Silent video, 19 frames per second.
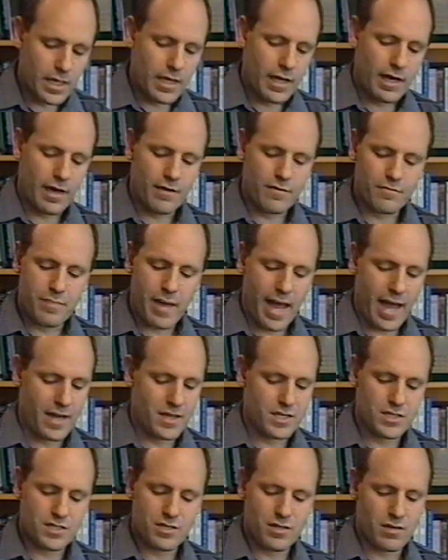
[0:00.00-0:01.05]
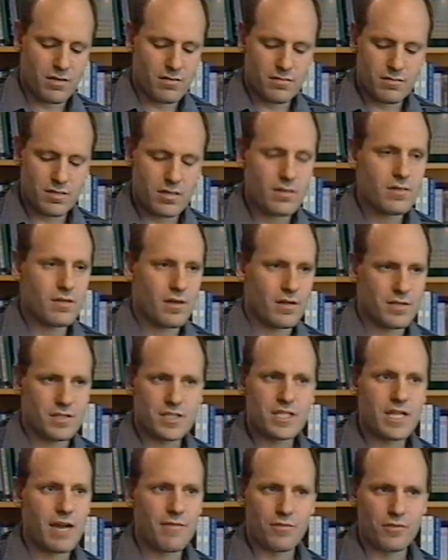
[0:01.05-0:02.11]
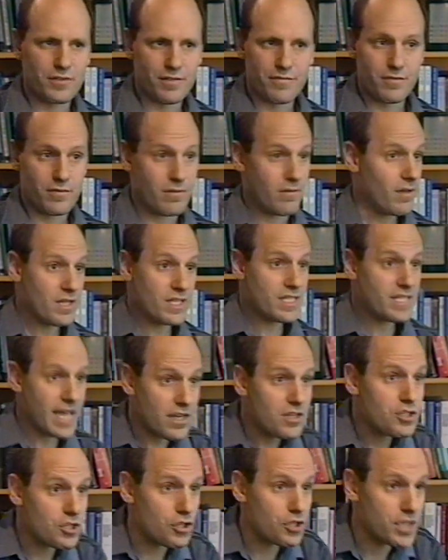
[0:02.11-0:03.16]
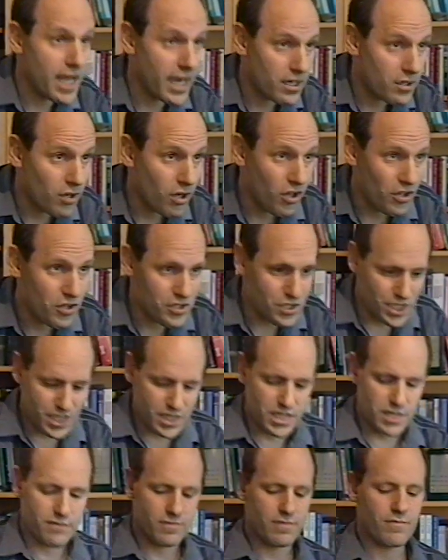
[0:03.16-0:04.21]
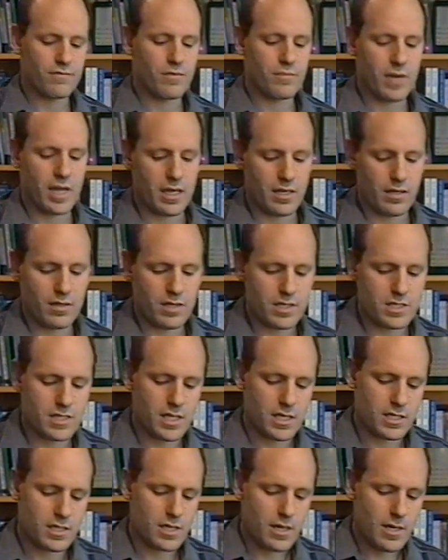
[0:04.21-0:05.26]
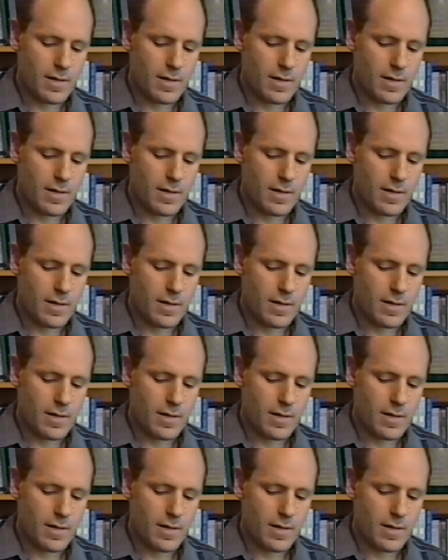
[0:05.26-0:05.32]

have patents on on several different sensor technologies even for making these things.